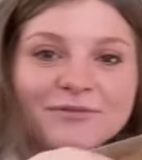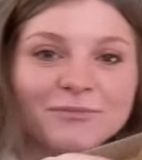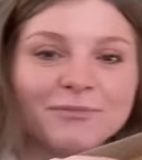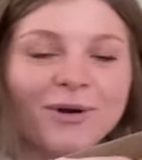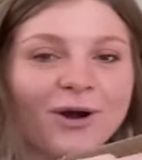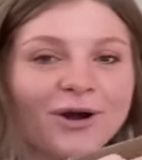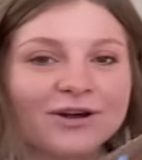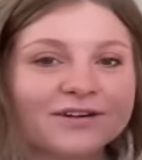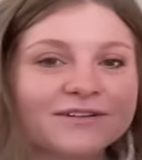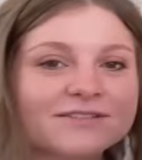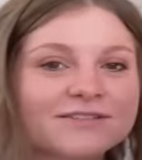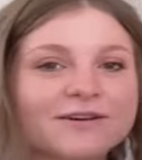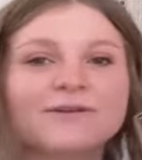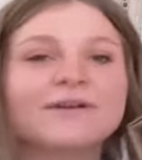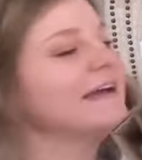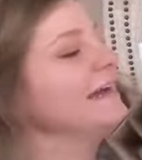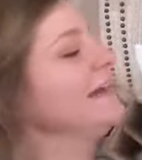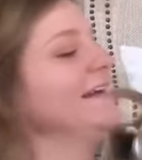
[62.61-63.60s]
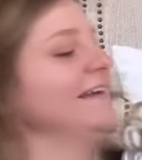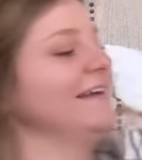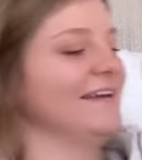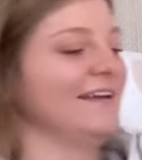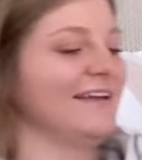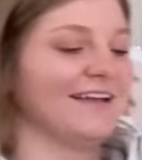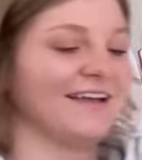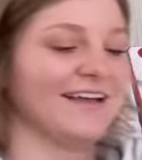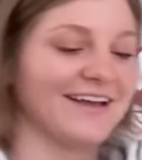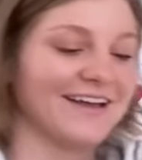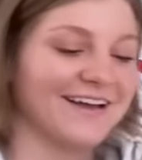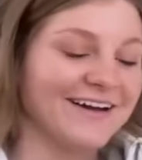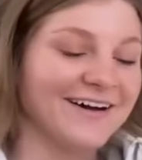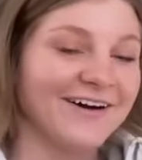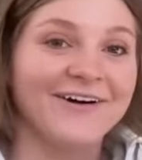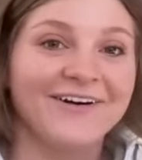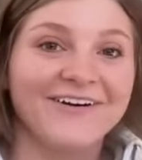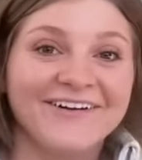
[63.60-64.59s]
different parts. Okay.
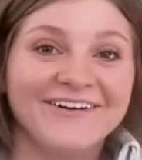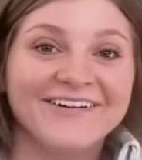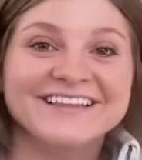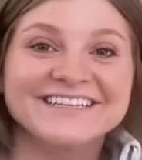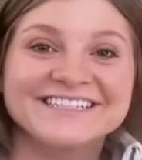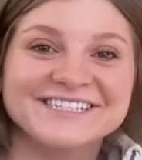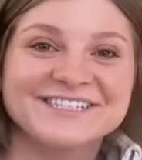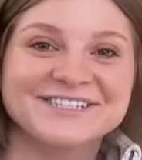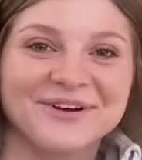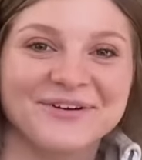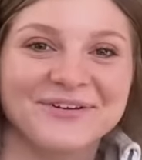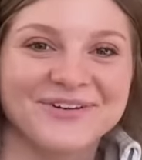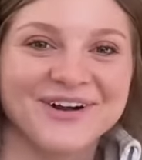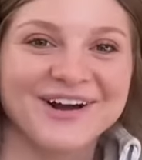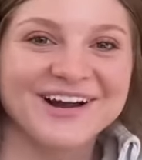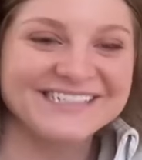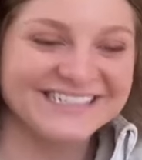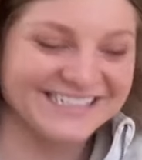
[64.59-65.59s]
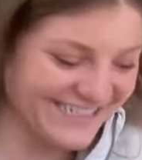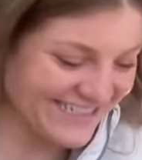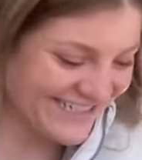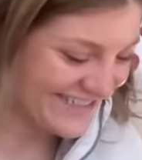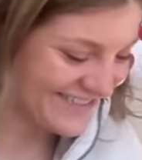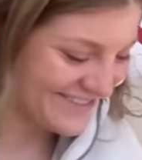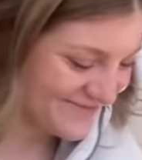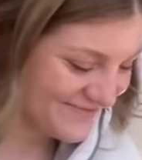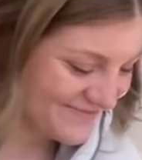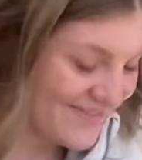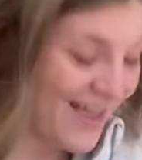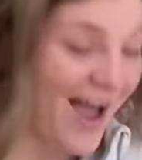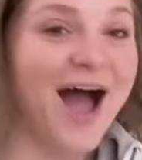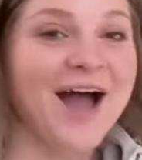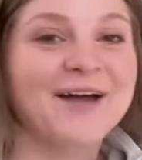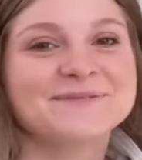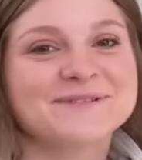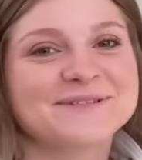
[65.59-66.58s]
Oh, this is so crazy.
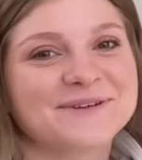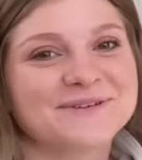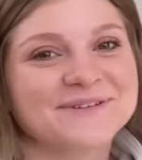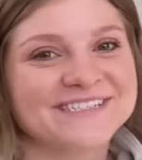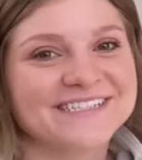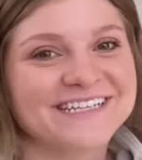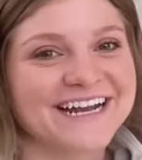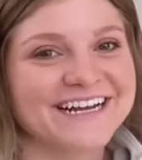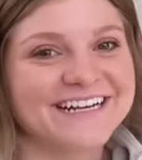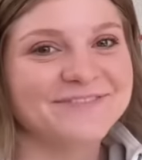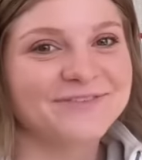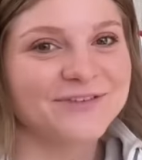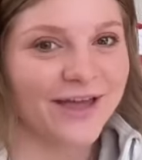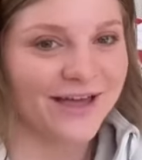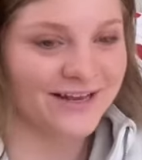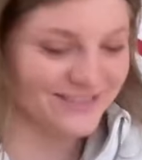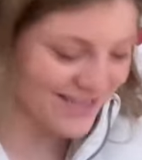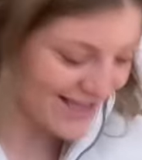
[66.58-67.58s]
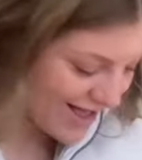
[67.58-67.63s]
I'm so excited if you can't